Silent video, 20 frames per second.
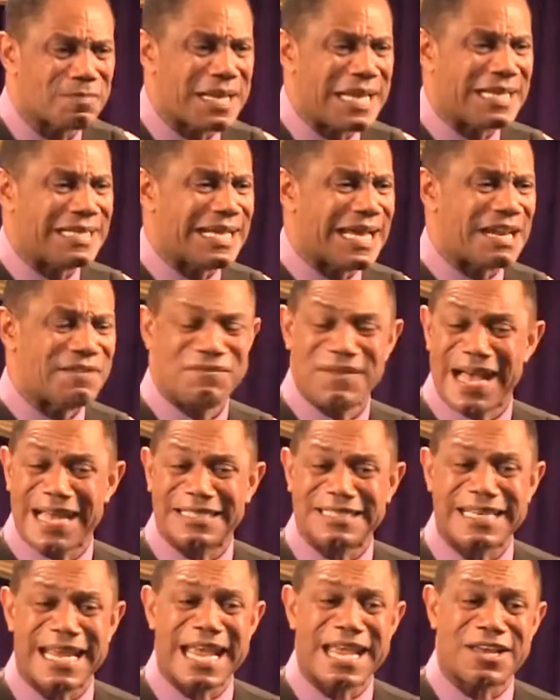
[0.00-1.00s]
me that if
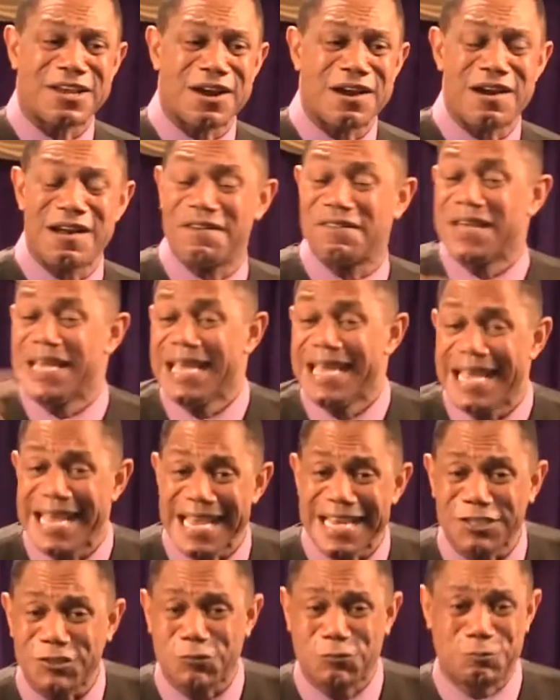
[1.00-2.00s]
I take care of
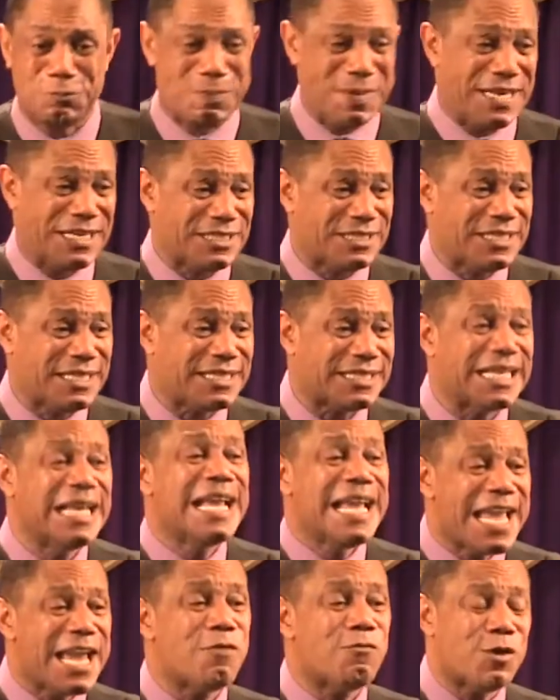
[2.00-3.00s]
his business,
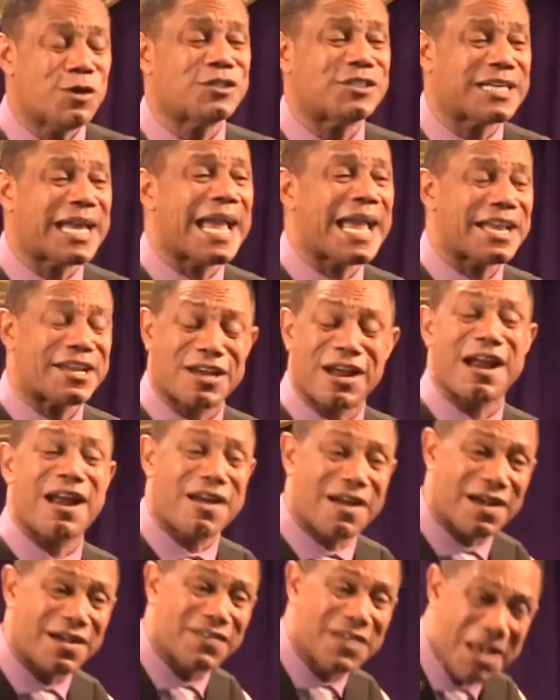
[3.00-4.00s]
he will take
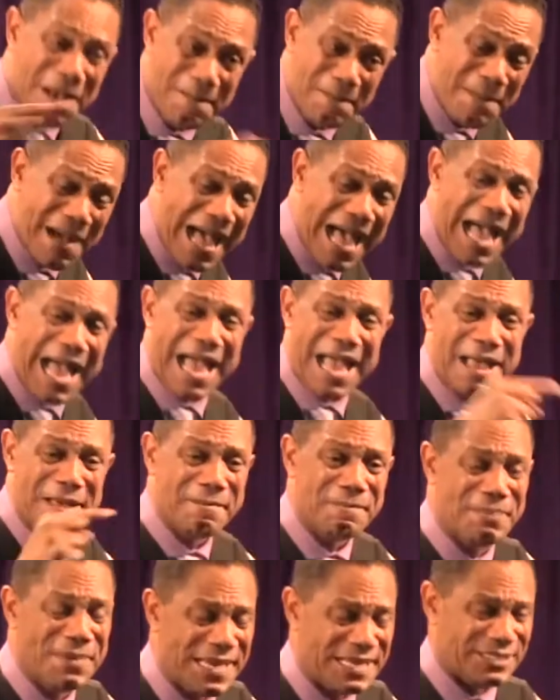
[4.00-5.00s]
care of my
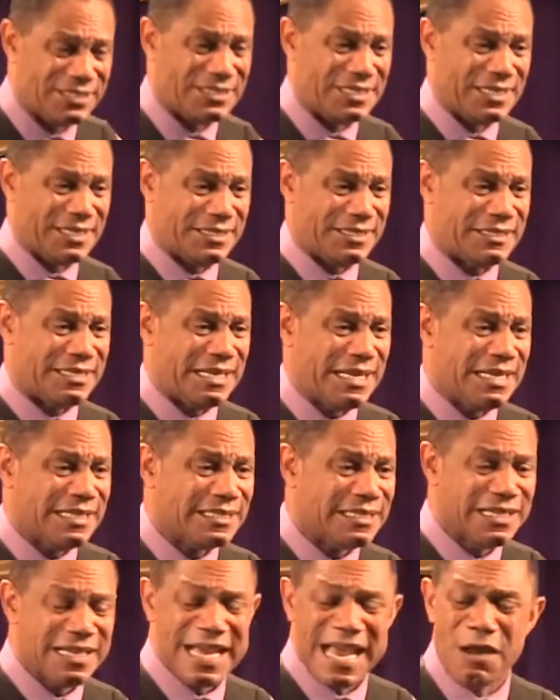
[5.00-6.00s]
business.
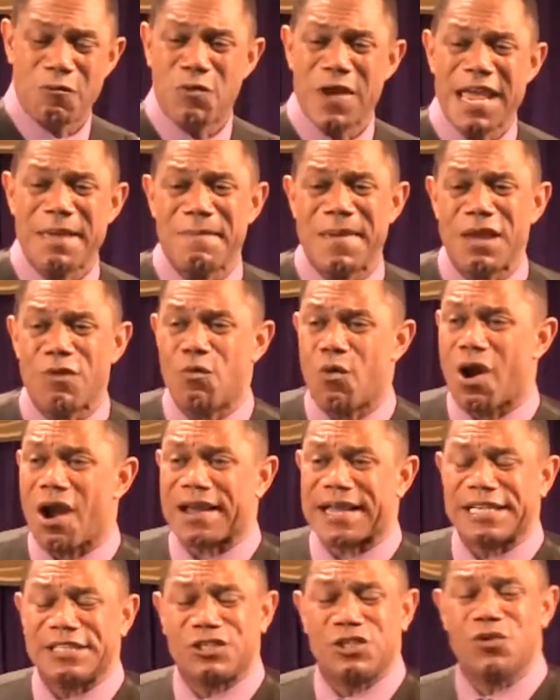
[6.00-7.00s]
And we be
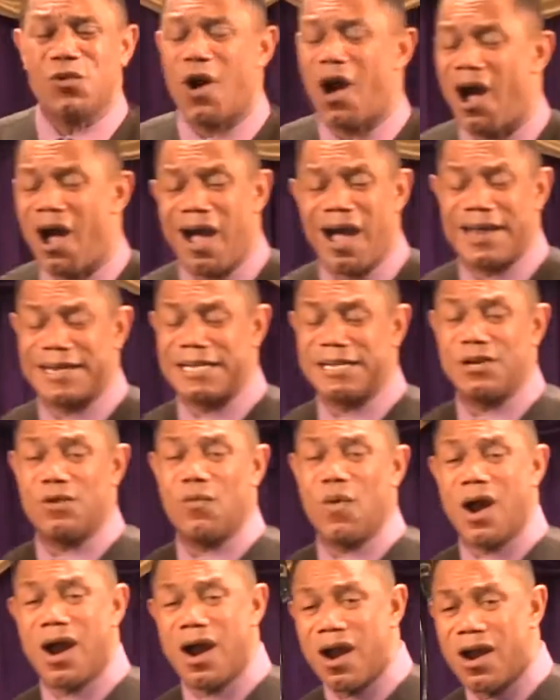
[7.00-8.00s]
working too hard in
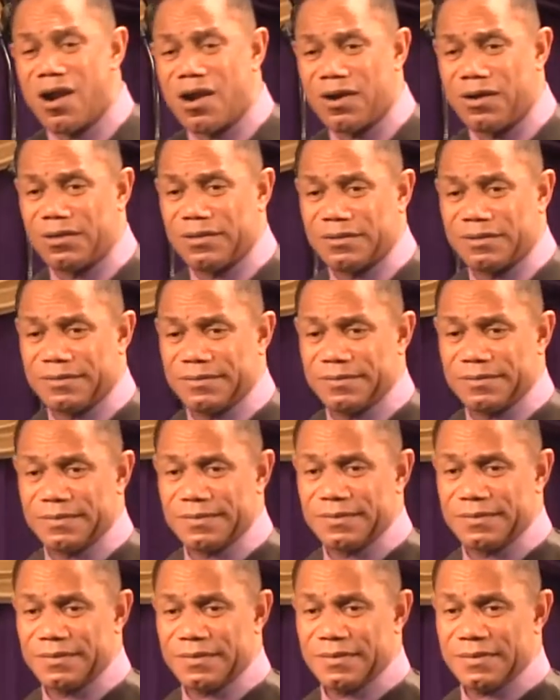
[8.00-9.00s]
the
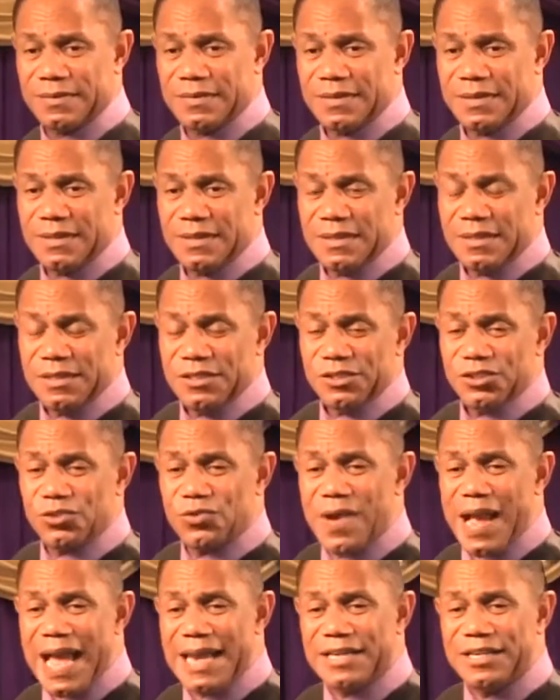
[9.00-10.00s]
world,
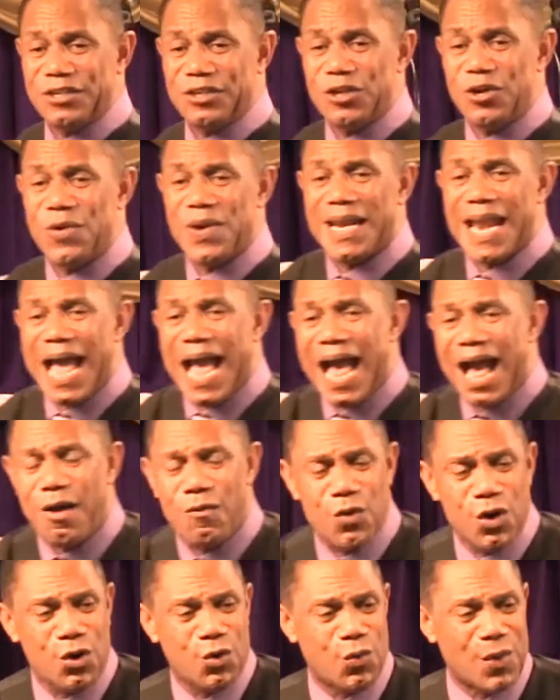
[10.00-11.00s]
trying to do it
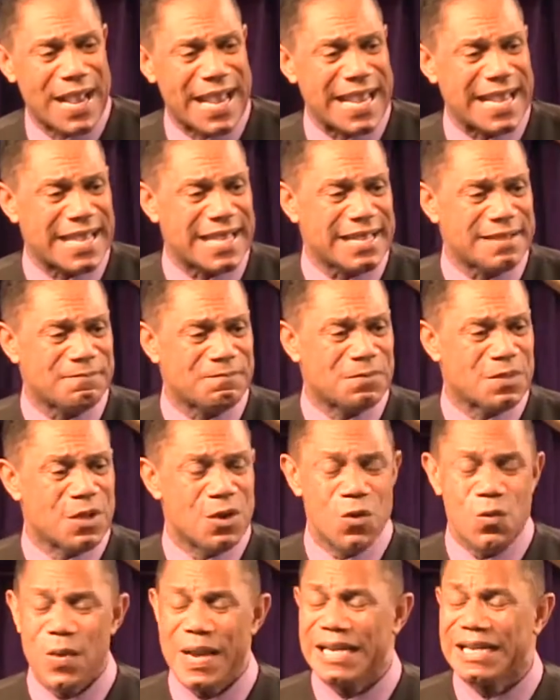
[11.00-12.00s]
our way,
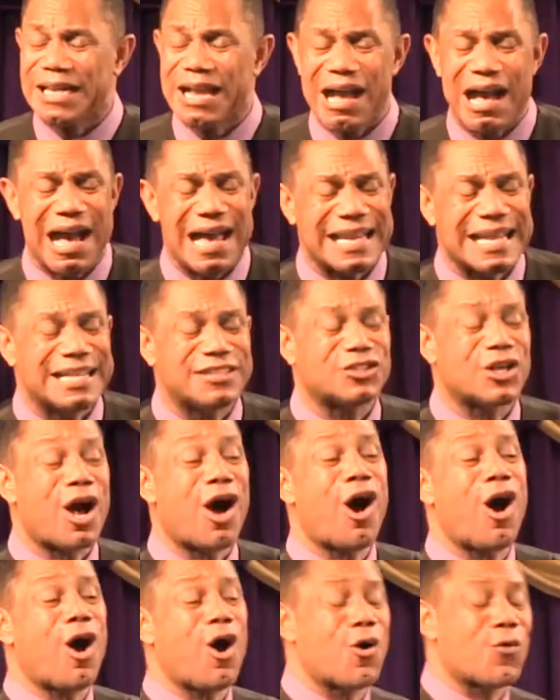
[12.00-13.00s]
when God has
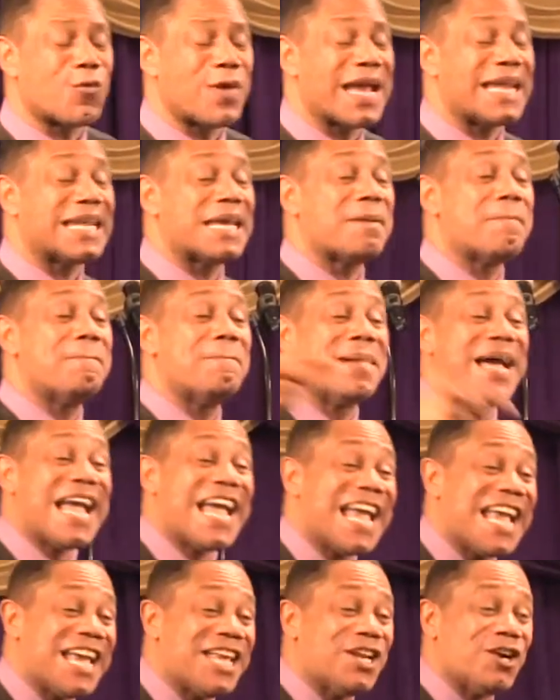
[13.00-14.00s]
already
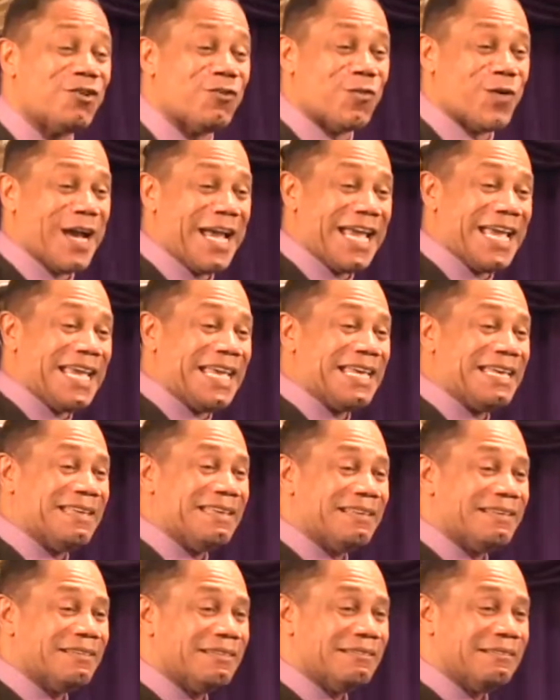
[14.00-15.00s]
made a way